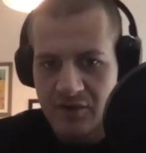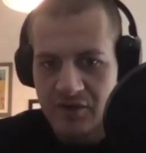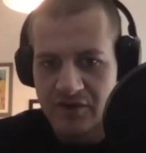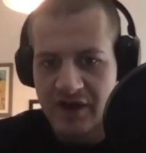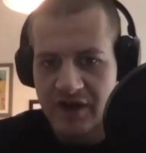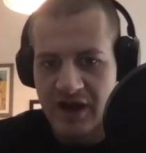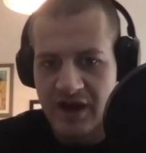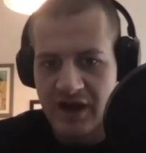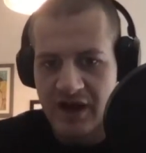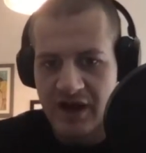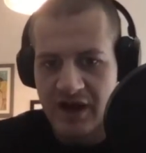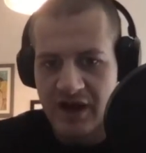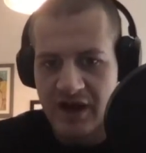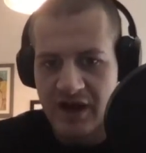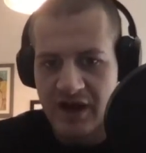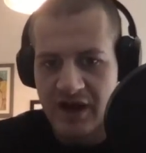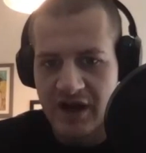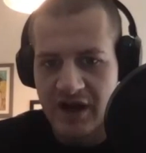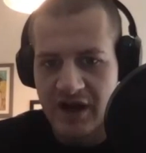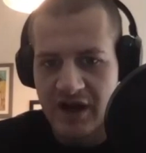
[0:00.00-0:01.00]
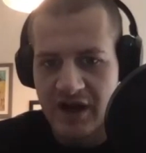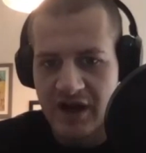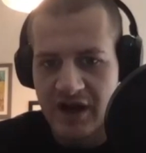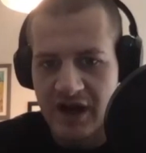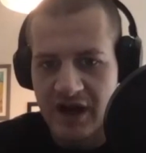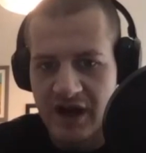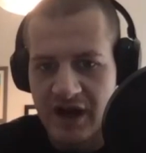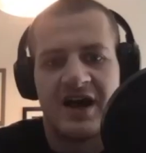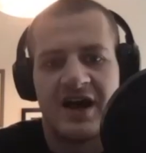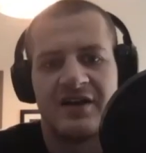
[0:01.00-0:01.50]
Moving on down
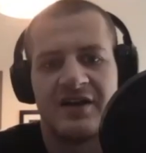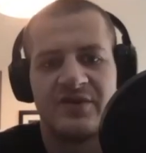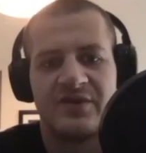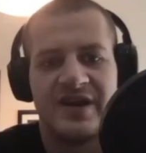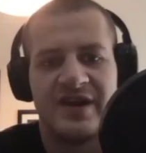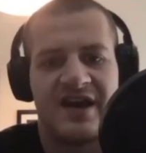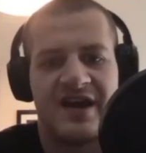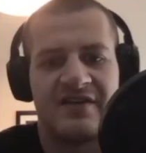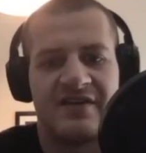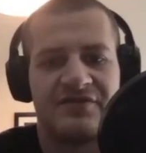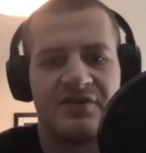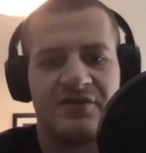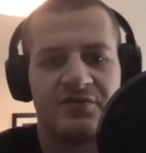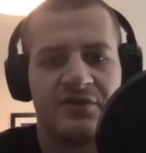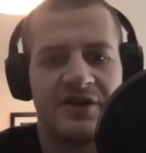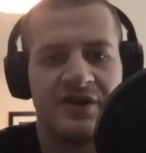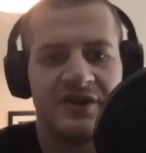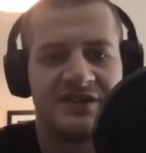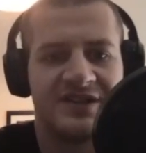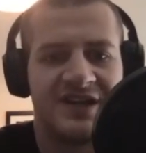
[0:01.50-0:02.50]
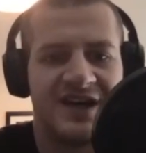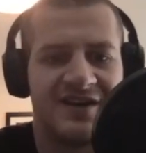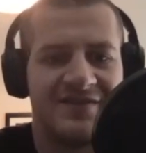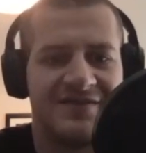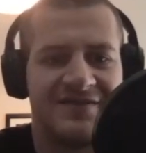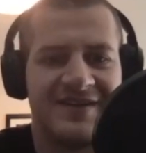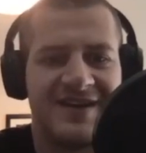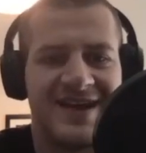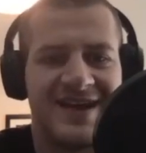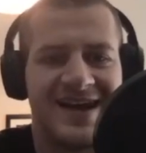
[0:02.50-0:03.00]
the line, we have the real
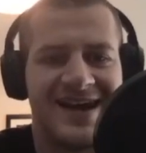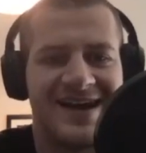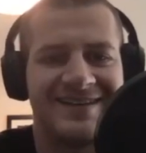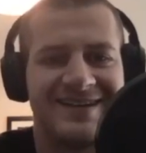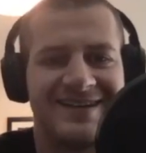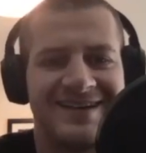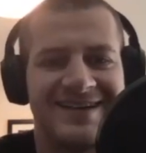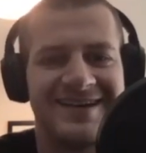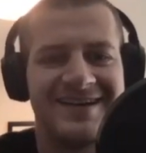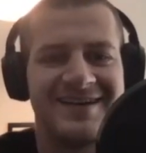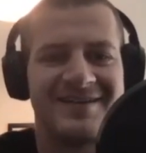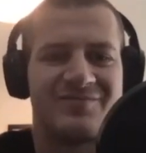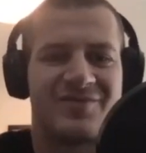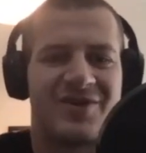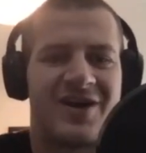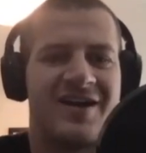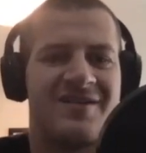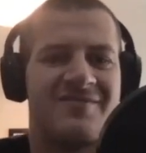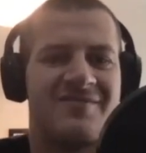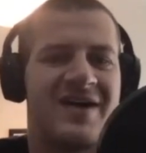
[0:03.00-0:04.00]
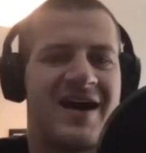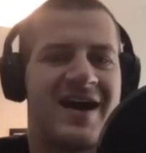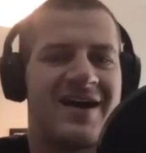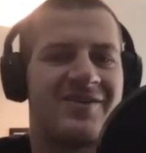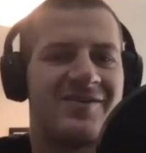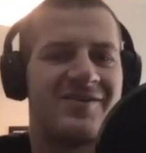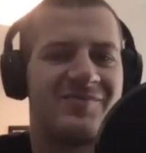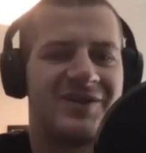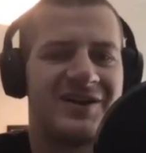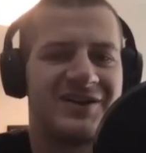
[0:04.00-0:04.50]
tough finale. Bryan
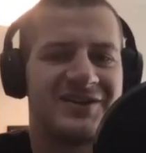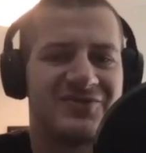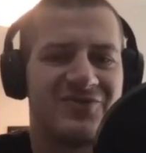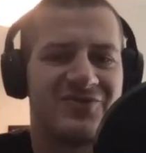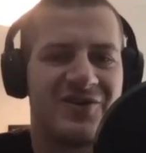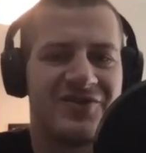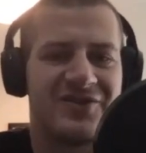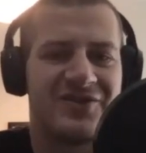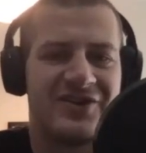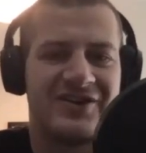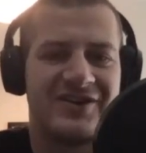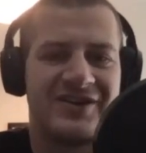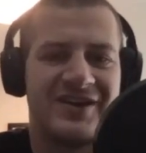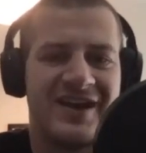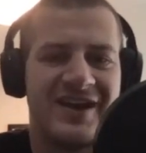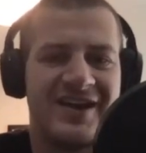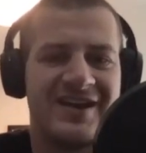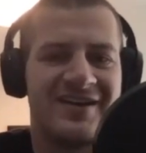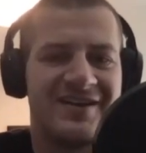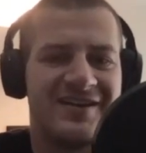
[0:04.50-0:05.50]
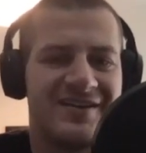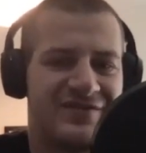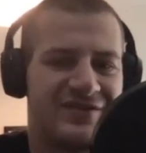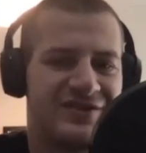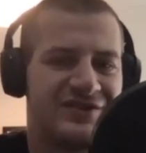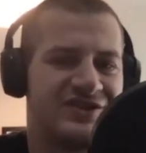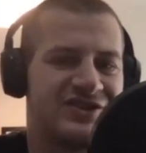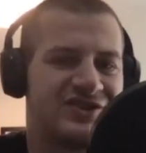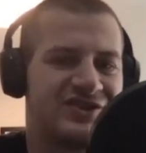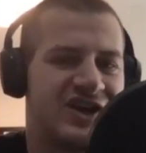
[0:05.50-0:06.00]
Battle plus 138
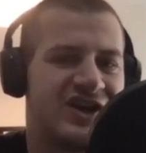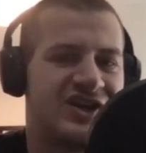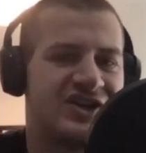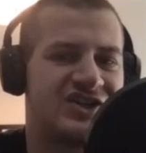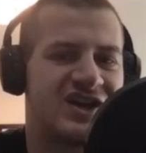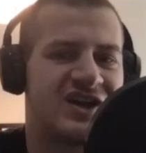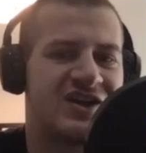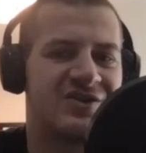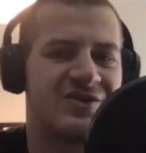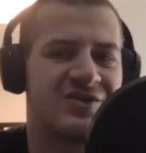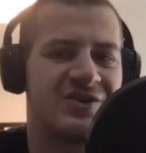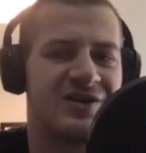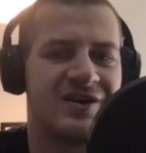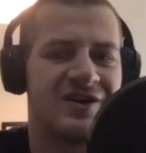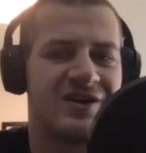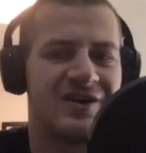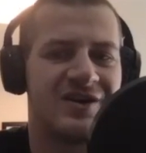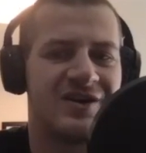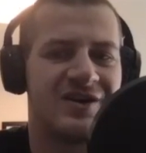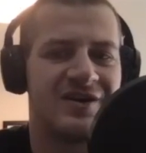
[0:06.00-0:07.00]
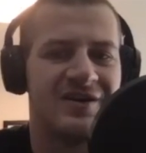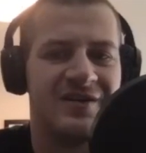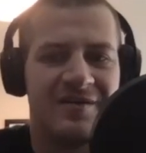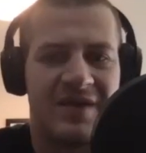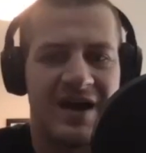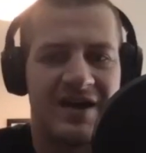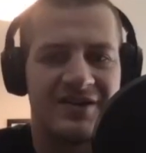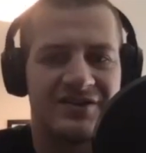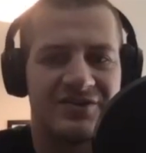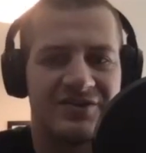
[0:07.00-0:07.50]
versus Tresean Gore
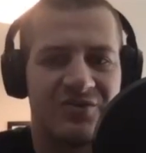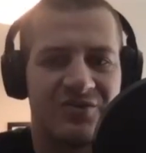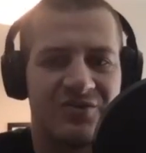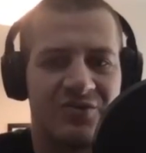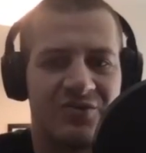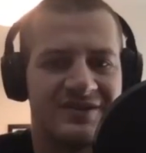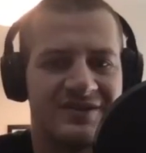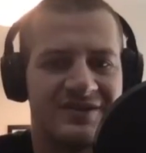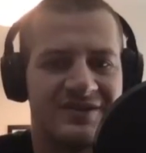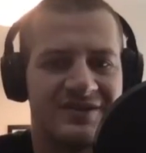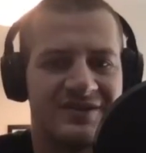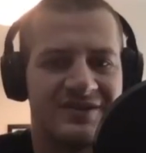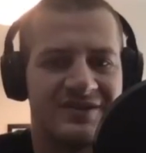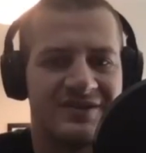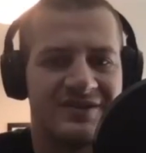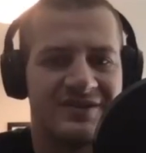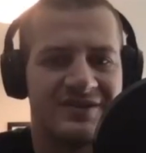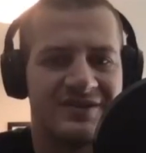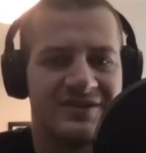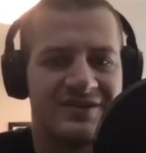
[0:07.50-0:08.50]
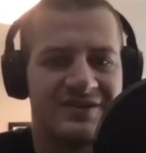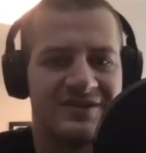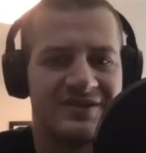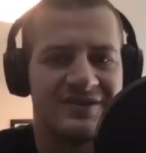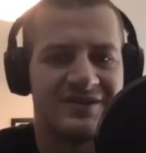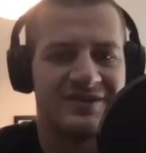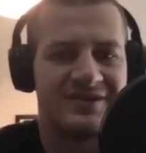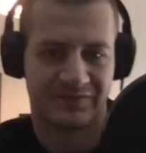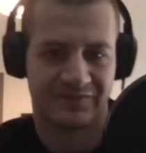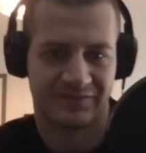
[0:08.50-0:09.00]
minus 170.
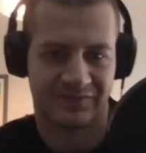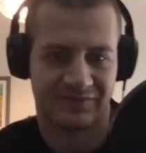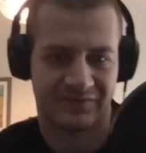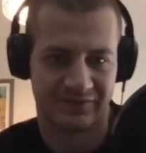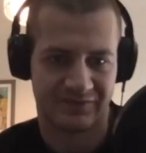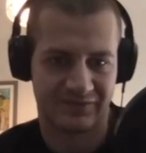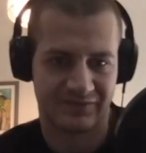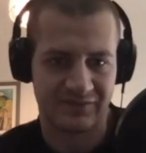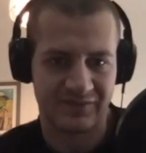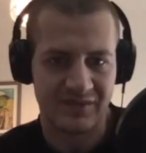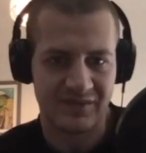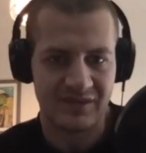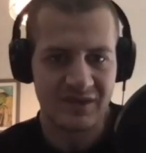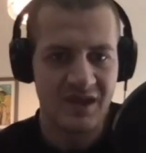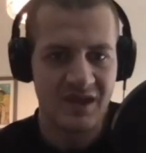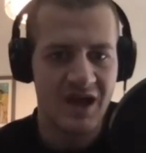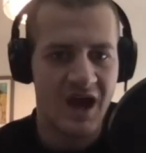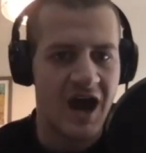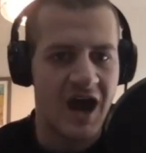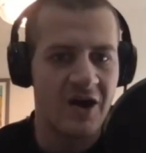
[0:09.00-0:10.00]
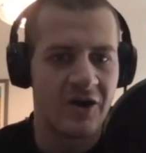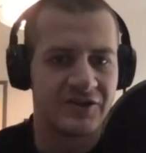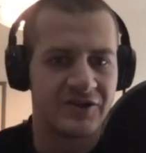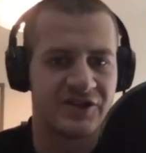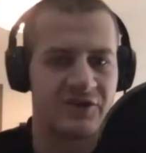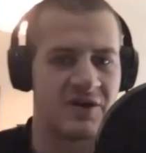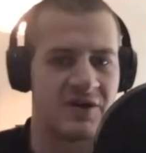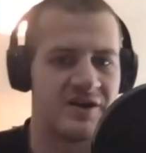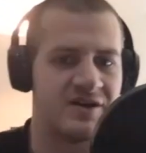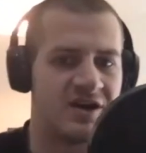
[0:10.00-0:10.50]
I also
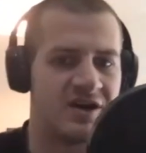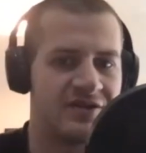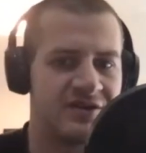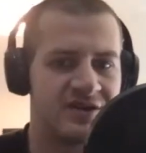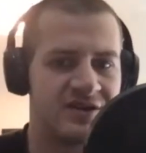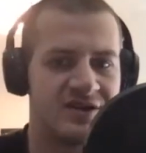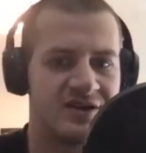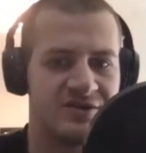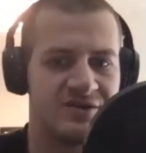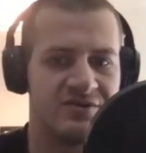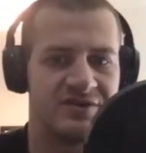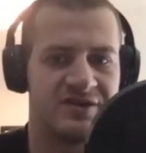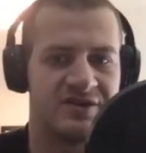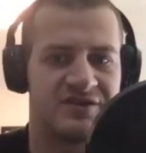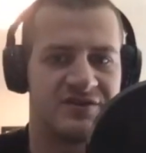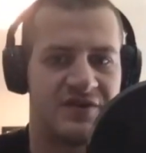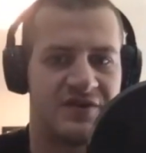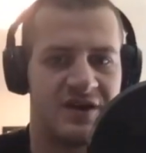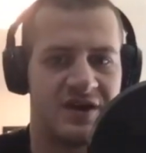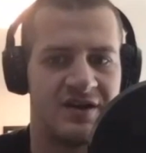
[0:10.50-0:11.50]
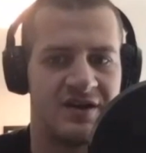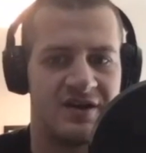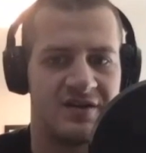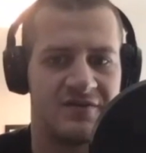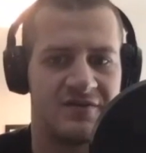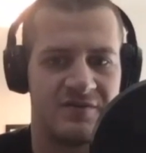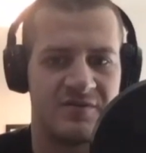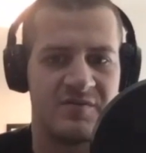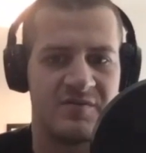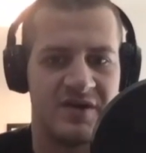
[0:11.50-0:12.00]
want nothing to do with this fight
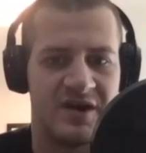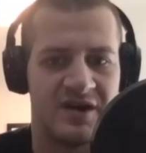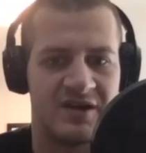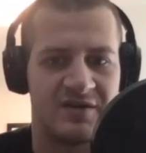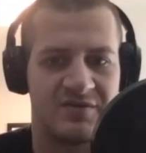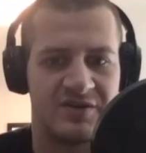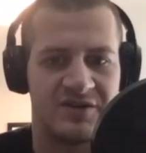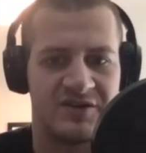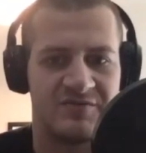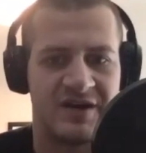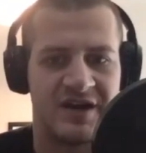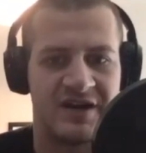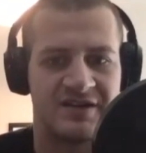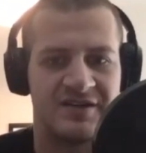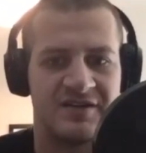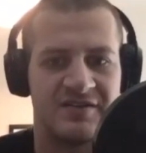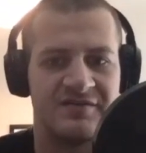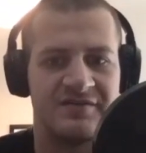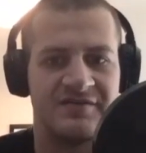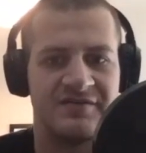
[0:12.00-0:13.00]
from a betting perspective.